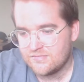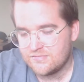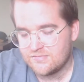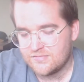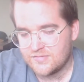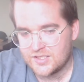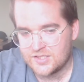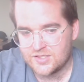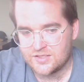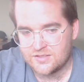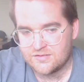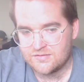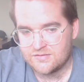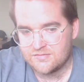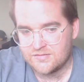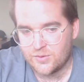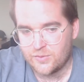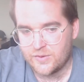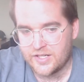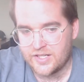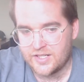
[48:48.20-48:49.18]
That's just
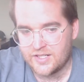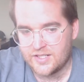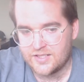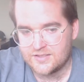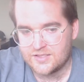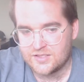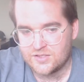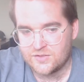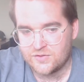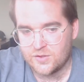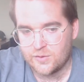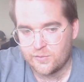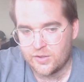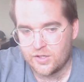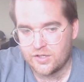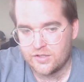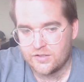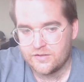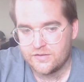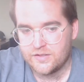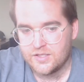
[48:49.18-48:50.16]
the way it is. It's
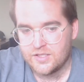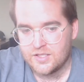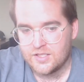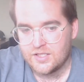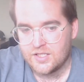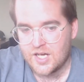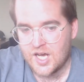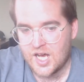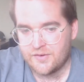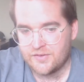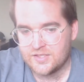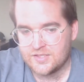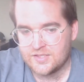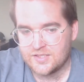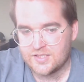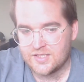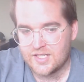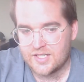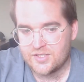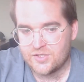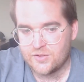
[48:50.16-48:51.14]
football.
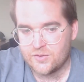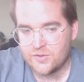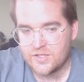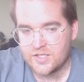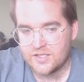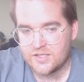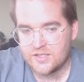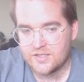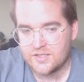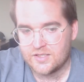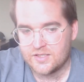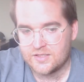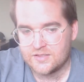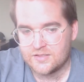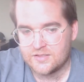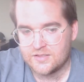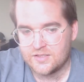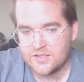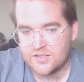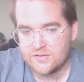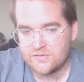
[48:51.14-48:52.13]
Obviously, I do think
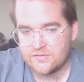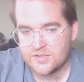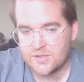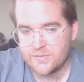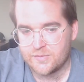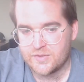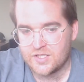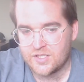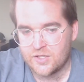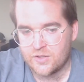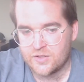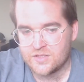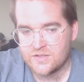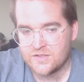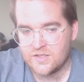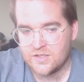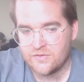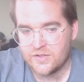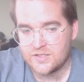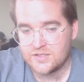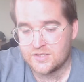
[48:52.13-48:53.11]
it's, something to notice
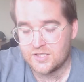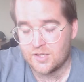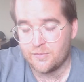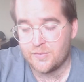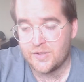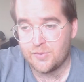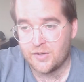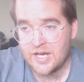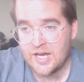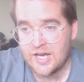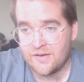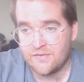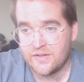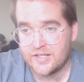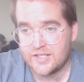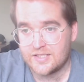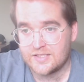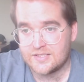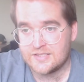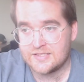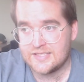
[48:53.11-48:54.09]
of. And some people have
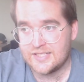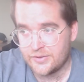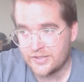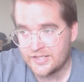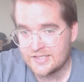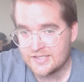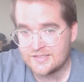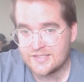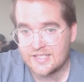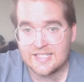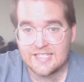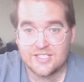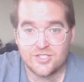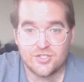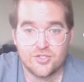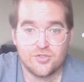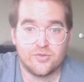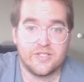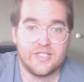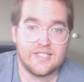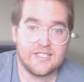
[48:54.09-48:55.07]
like serious like
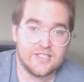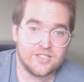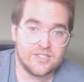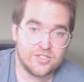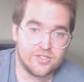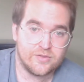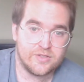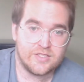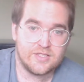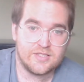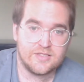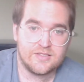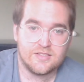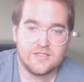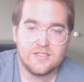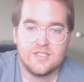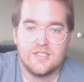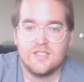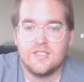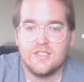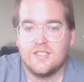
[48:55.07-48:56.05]
injury histories.
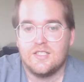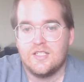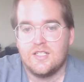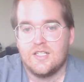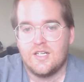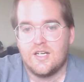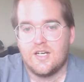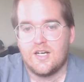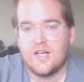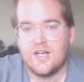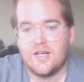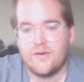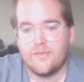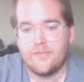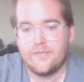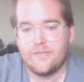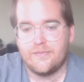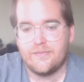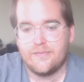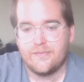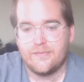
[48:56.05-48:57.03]
But
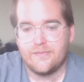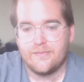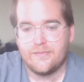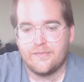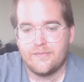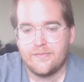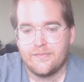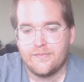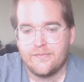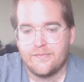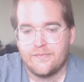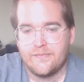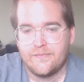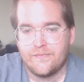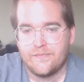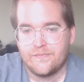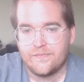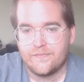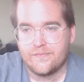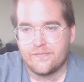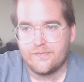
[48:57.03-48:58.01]

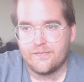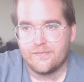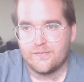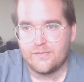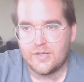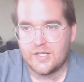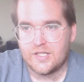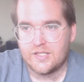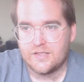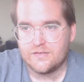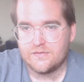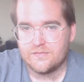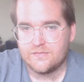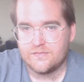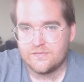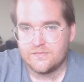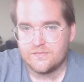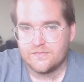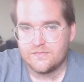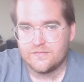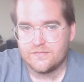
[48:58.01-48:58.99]
I
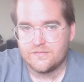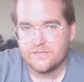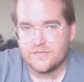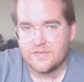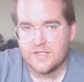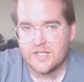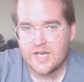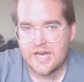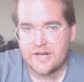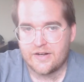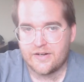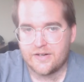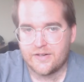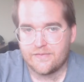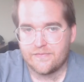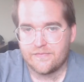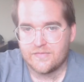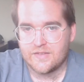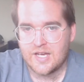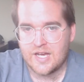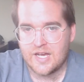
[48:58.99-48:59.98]
don't know.
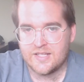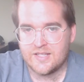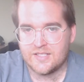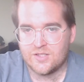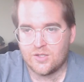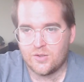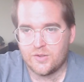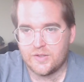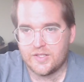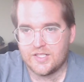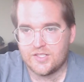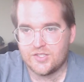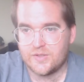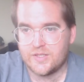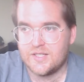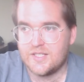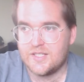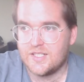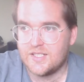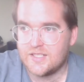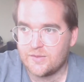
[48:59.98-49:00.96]
I think the whole injury
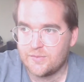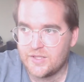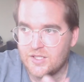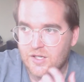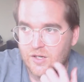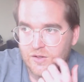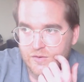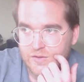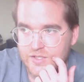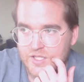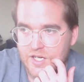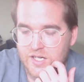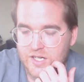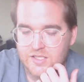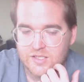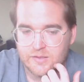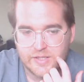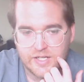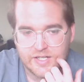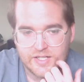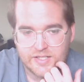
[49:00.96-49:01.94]
thing can be over talked
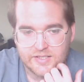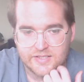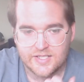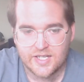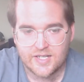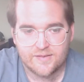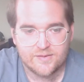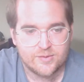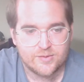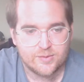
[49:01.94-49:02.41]
about at times,